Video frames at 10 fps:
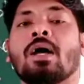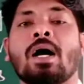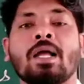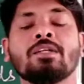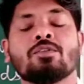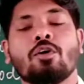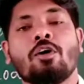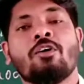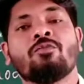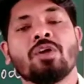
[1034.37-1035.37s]
the height
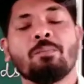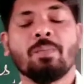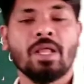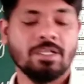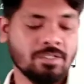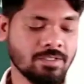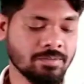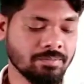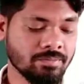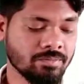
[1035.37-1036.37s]
of a place.
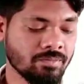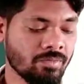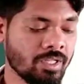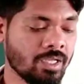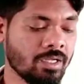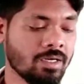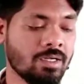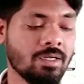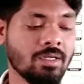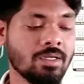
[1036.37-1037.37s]
They
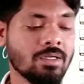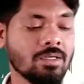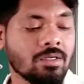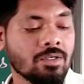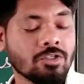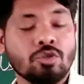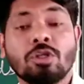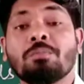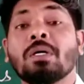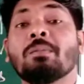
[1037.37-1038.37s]
are
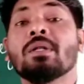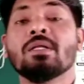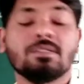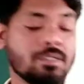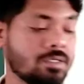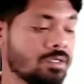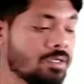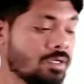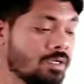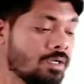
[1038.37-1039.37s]
shown permanent
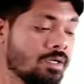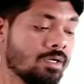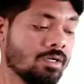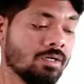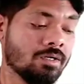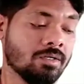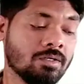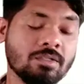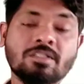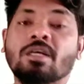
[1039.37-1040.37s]

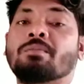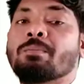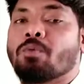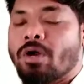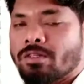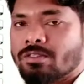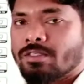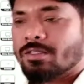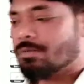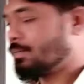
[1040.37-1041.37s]
survey
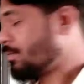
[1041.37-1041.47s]
points,